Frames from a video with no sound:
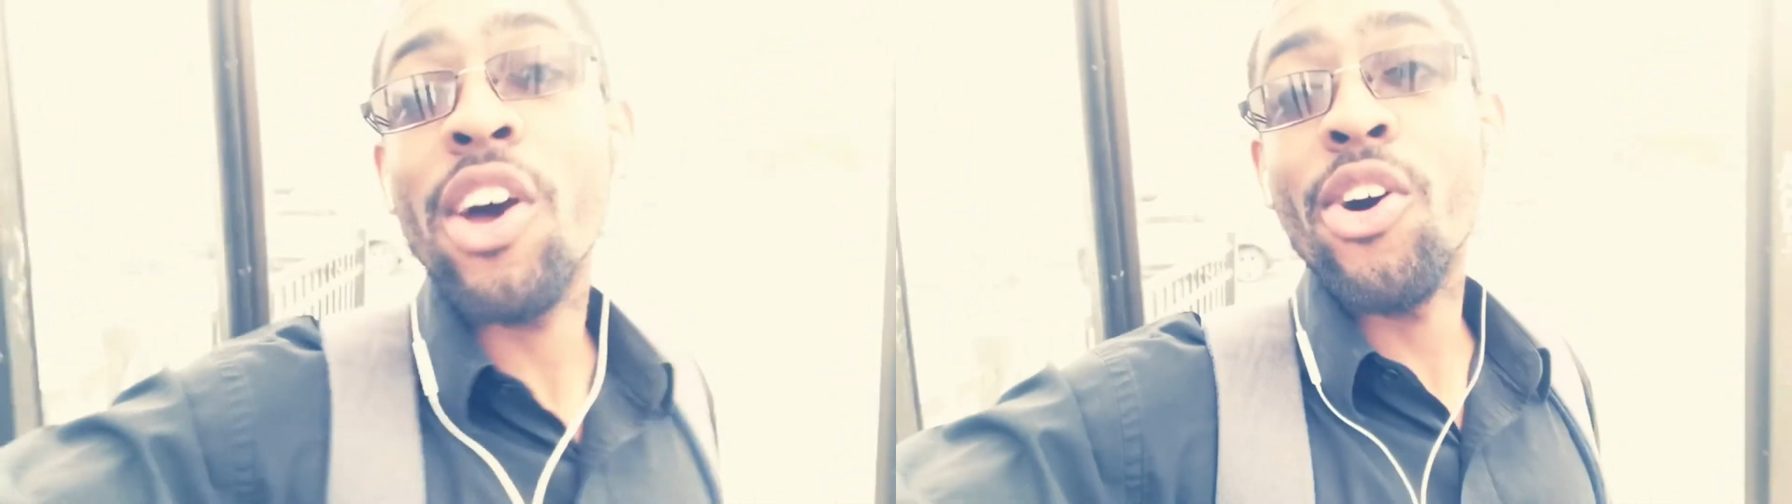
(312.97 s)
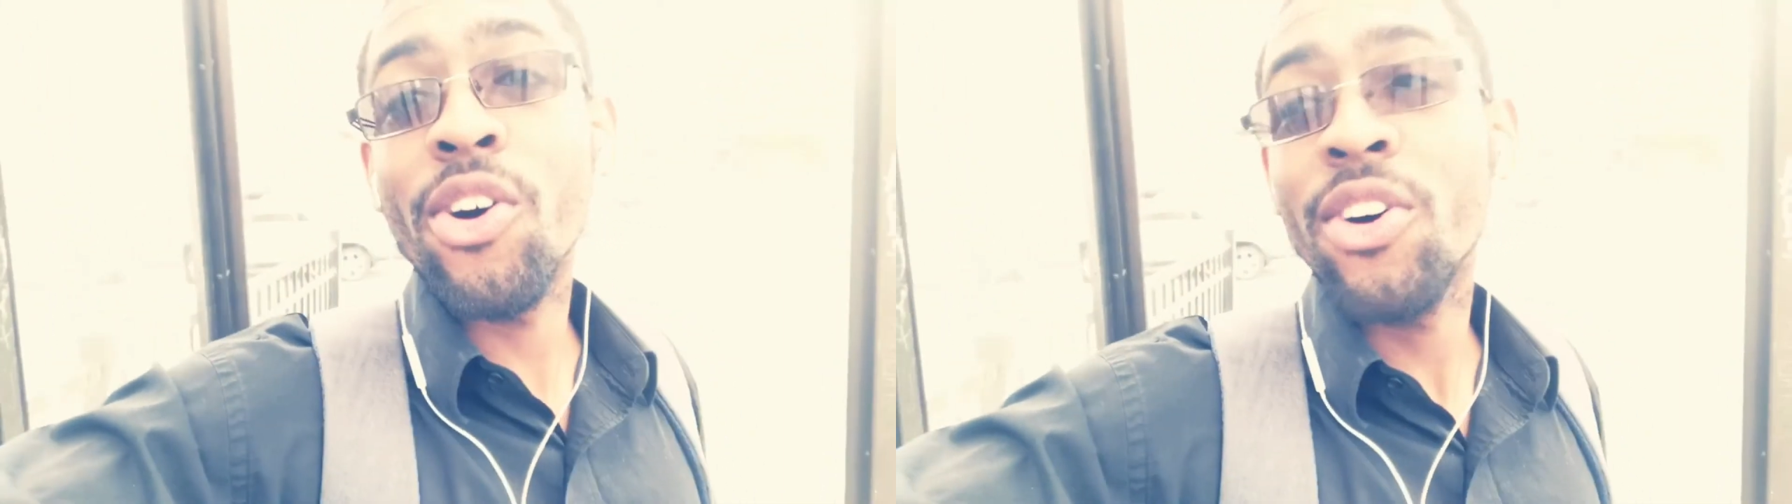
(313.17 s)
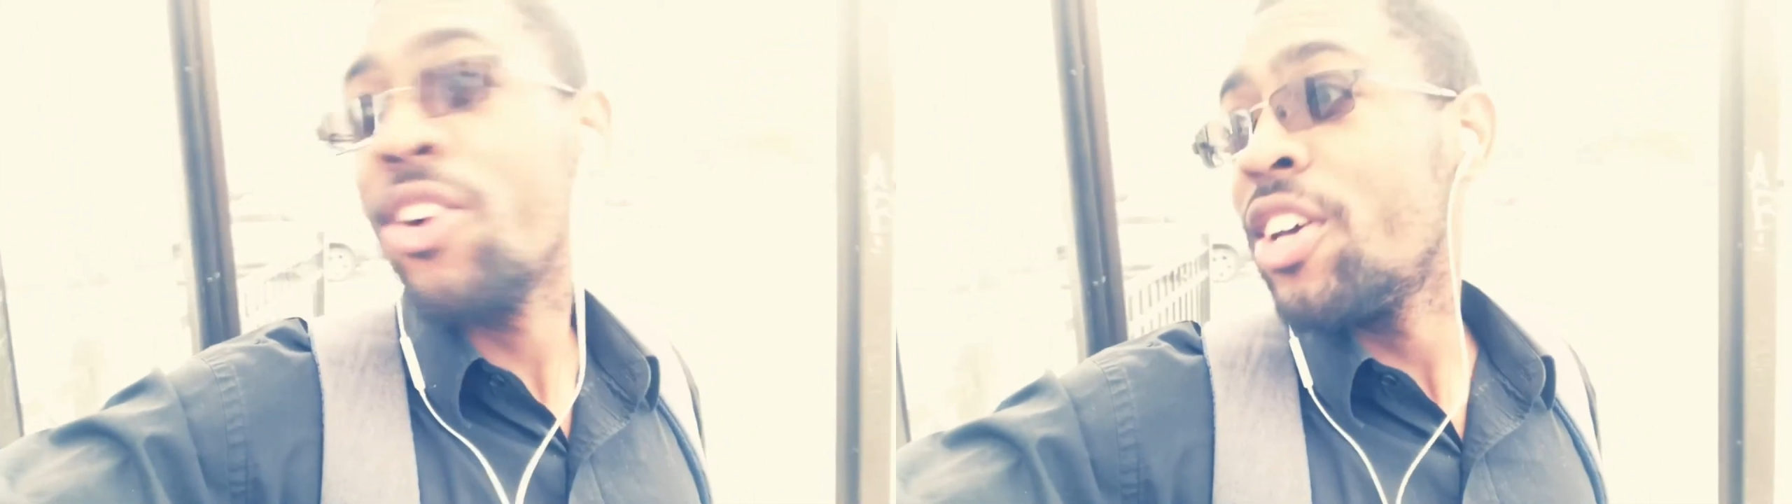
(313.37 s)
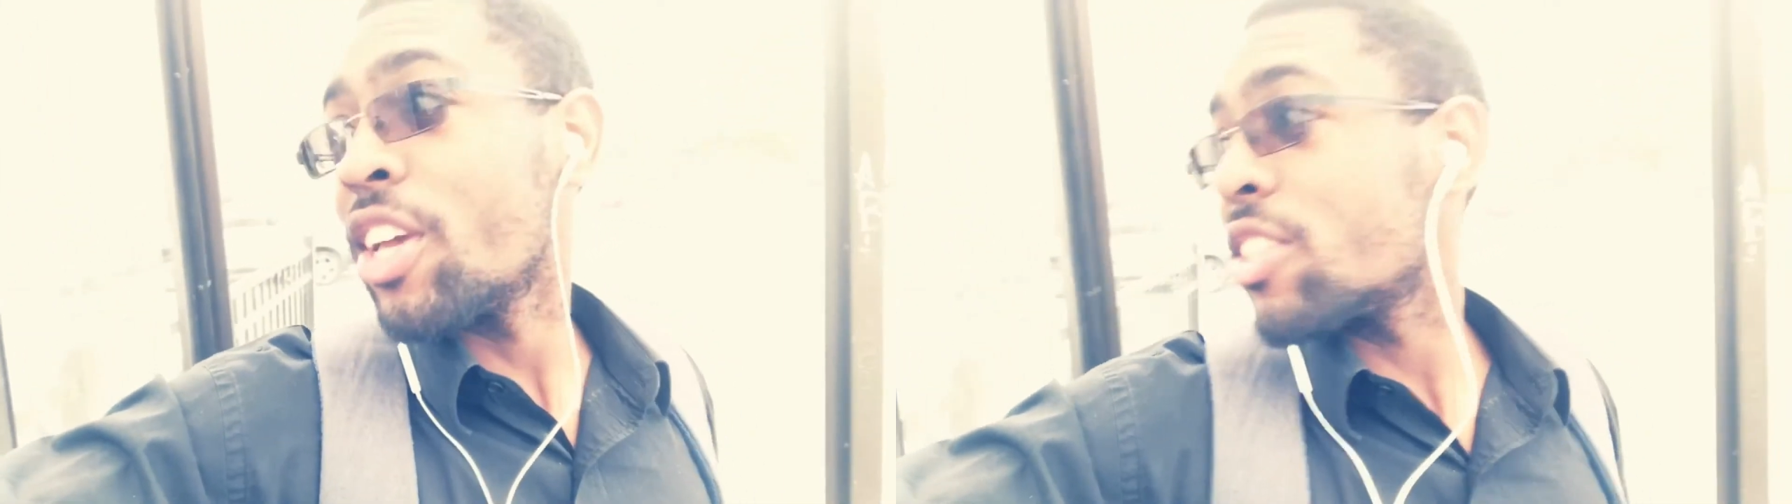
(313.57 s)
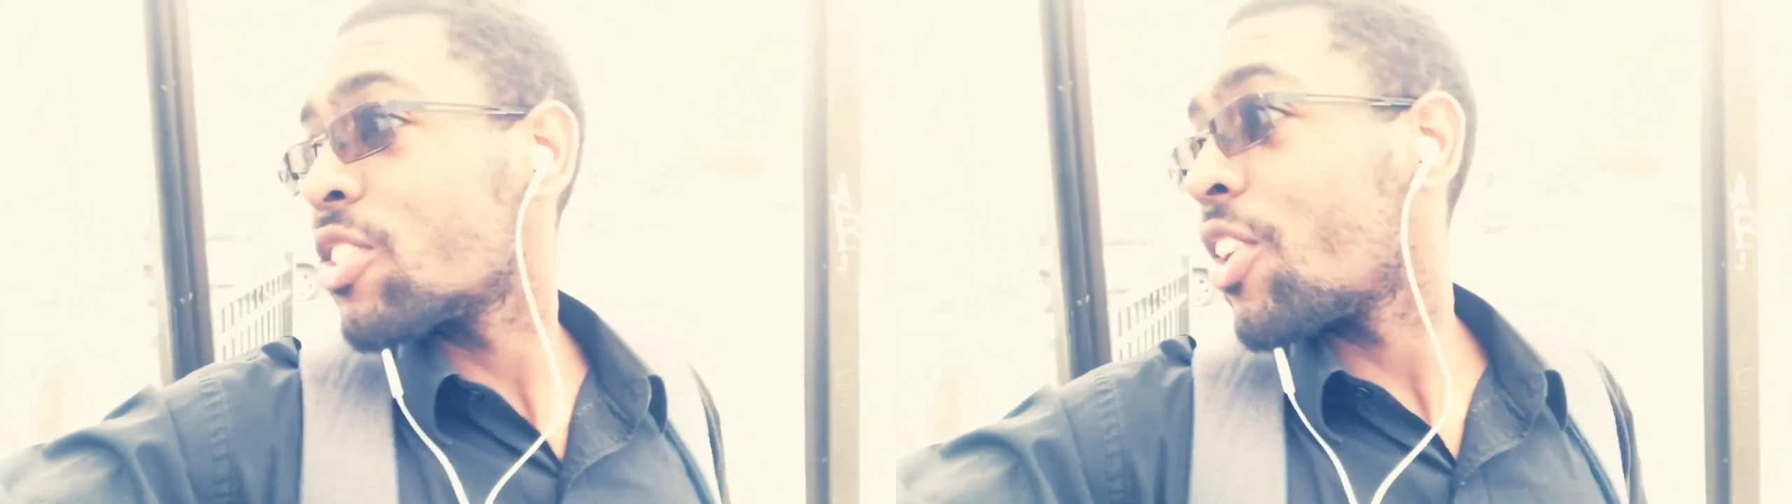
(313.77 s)
fell.
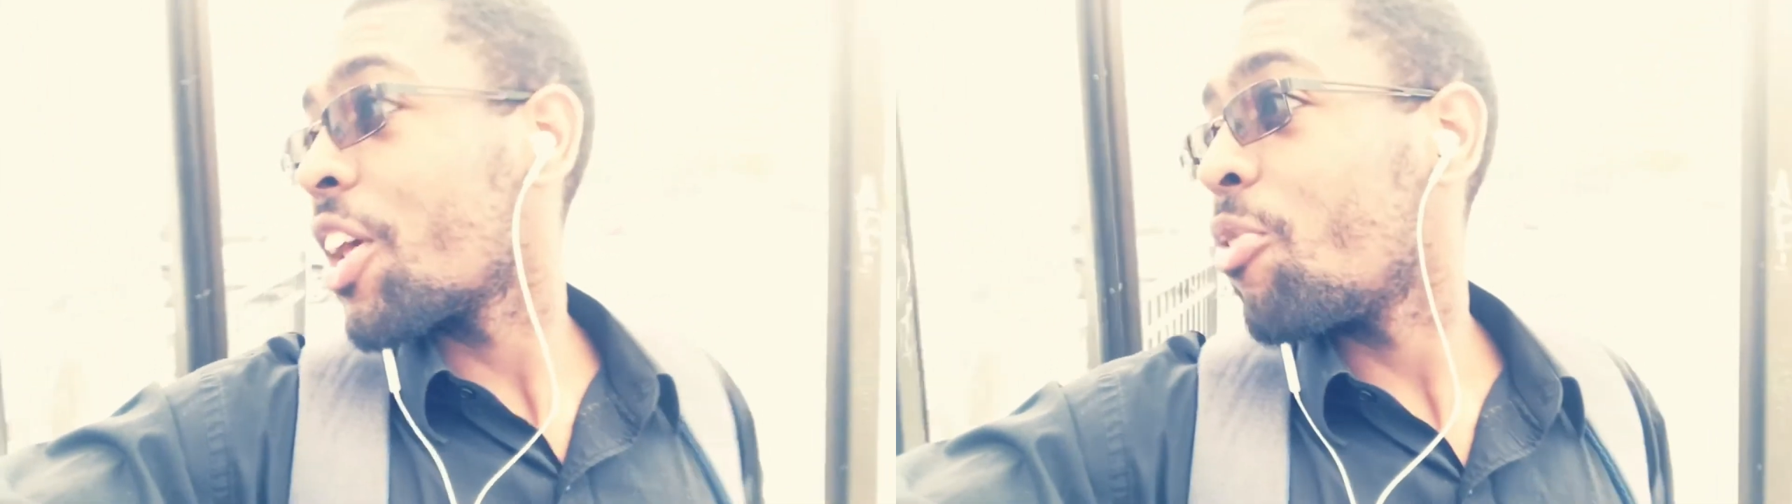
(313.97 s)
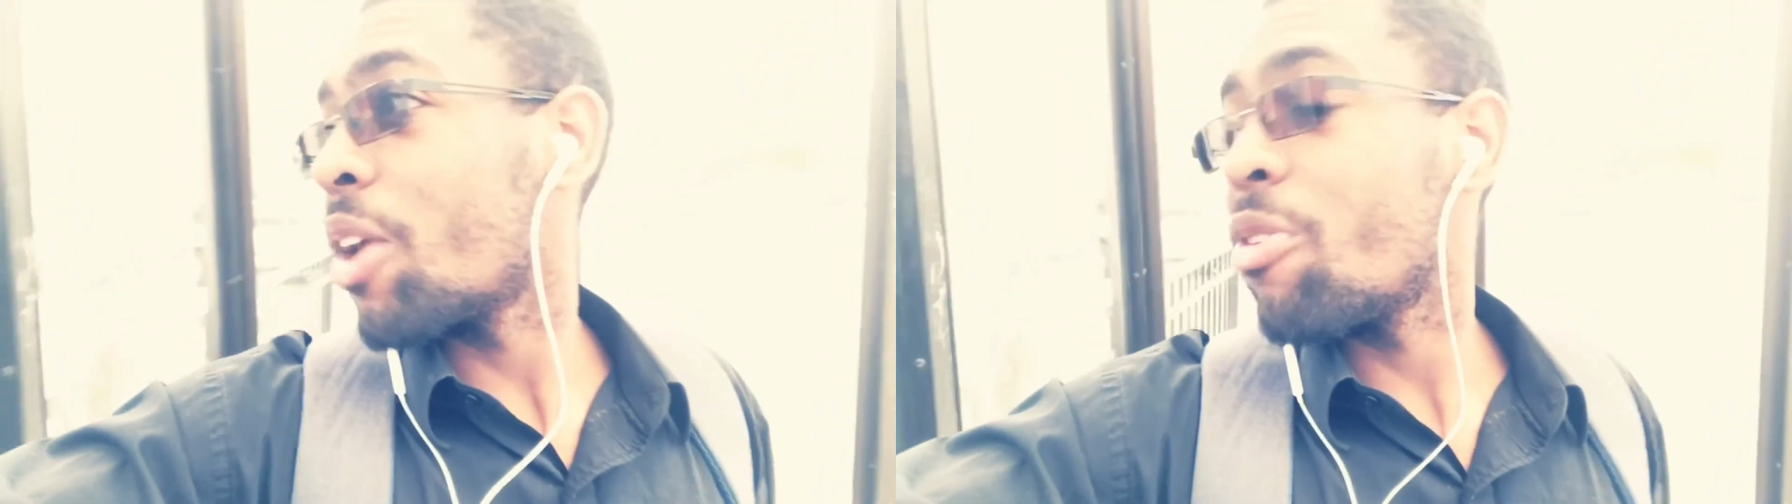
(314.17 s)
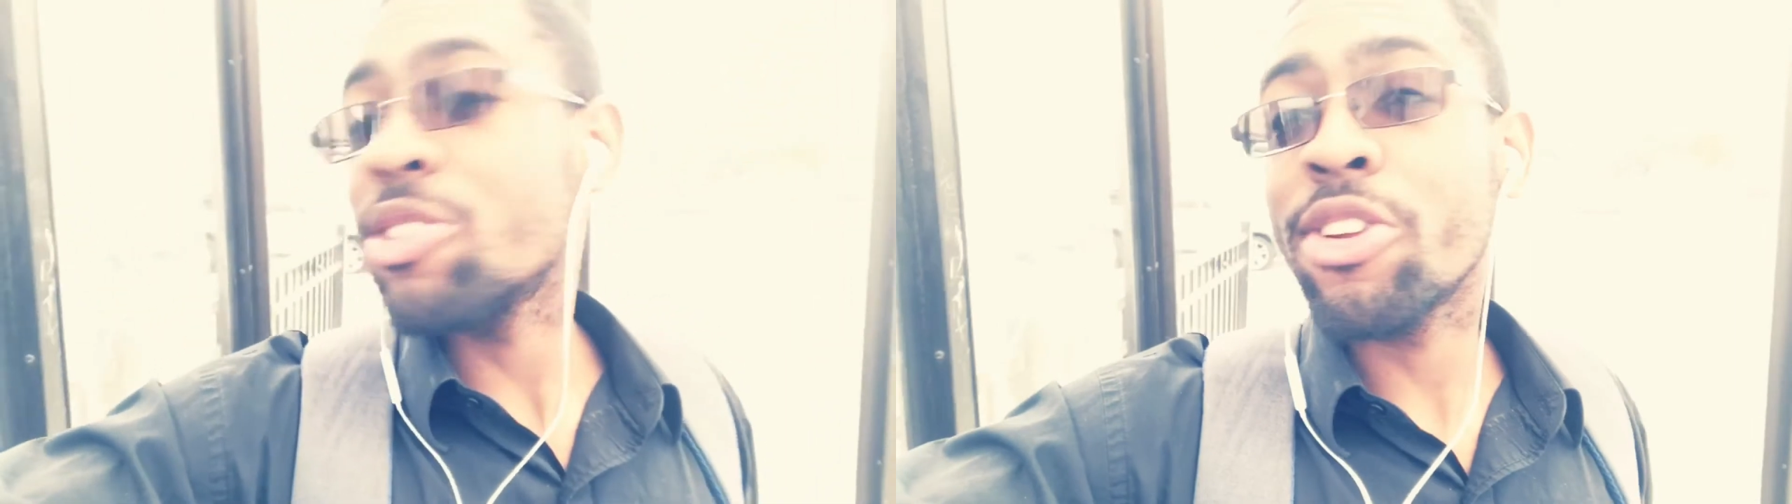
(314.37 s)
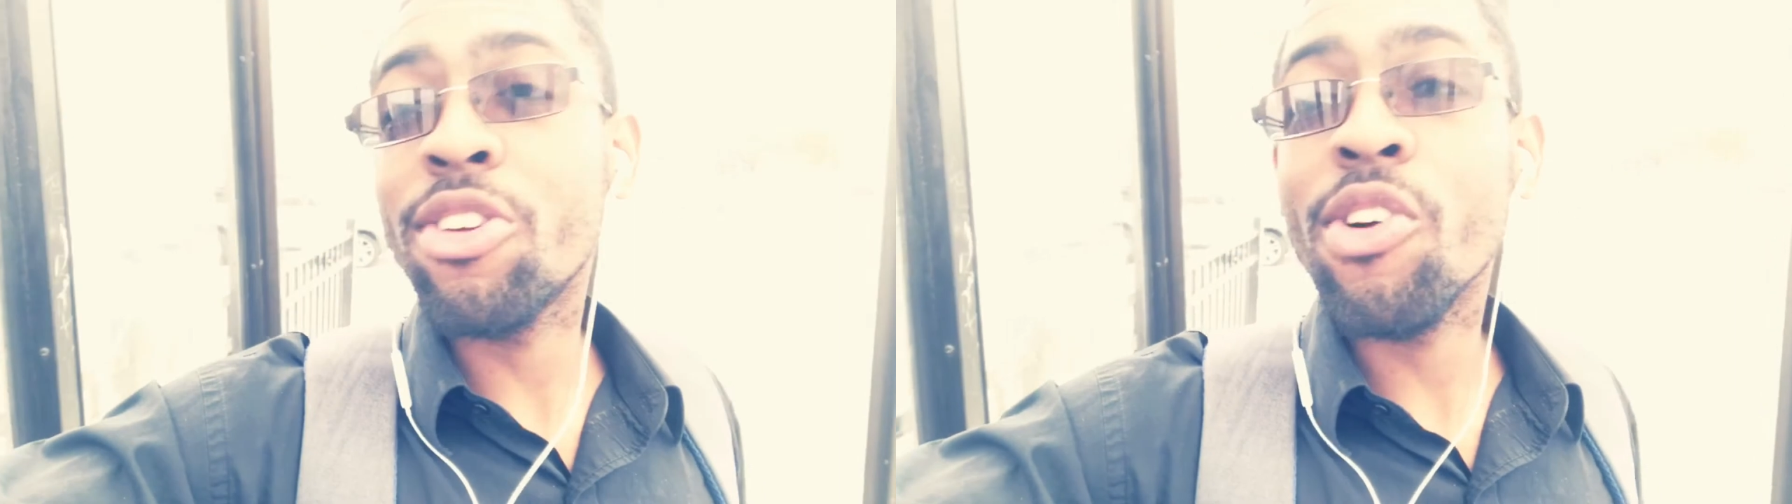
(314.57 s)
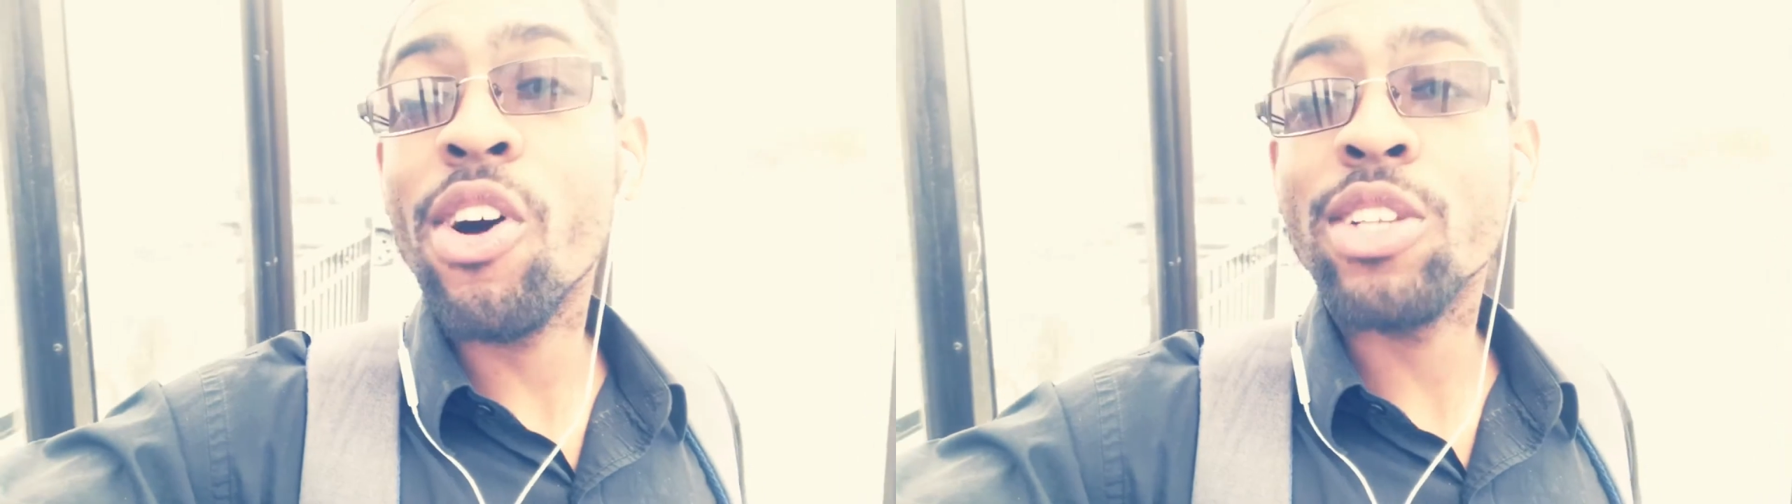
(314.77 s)
Y'all saw that when I was on
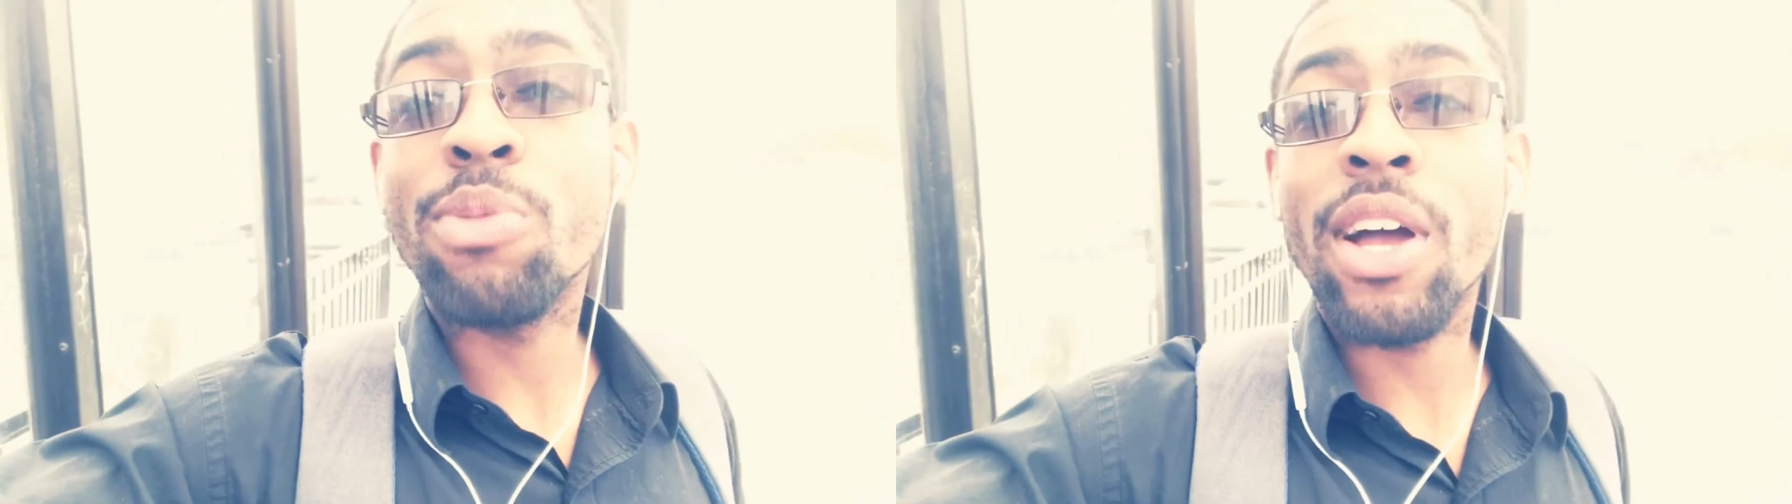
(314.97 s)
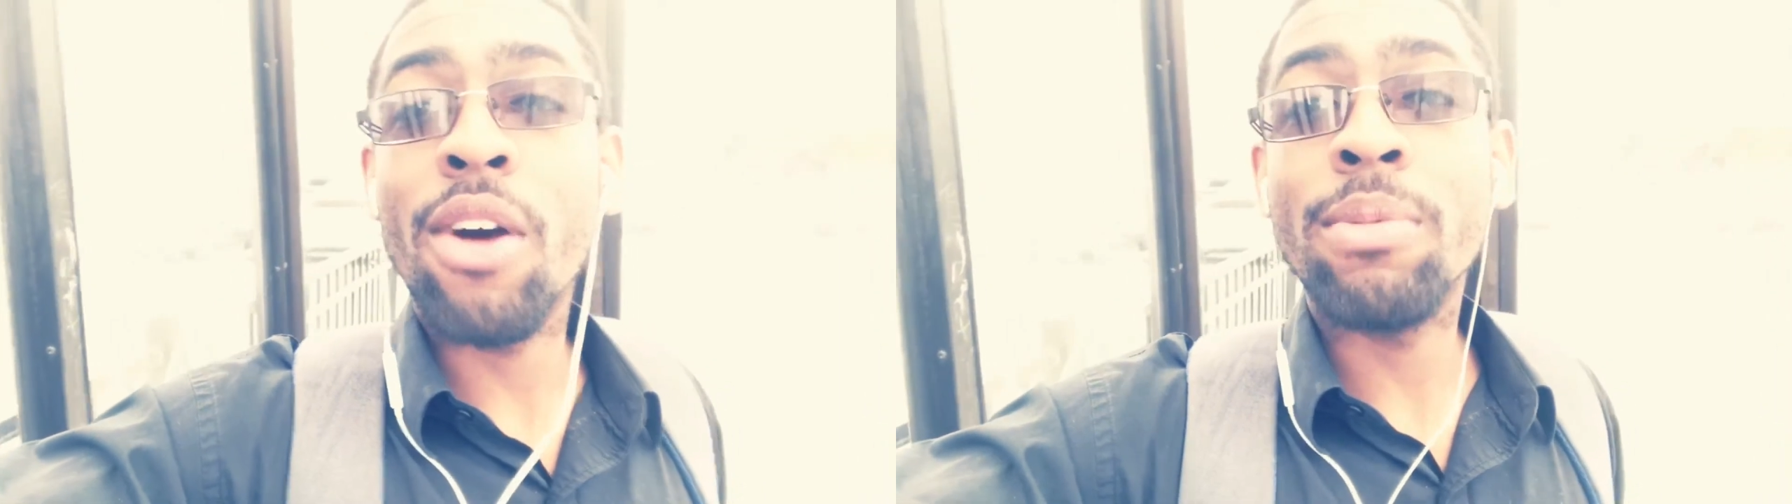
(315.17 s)
the crosswalk.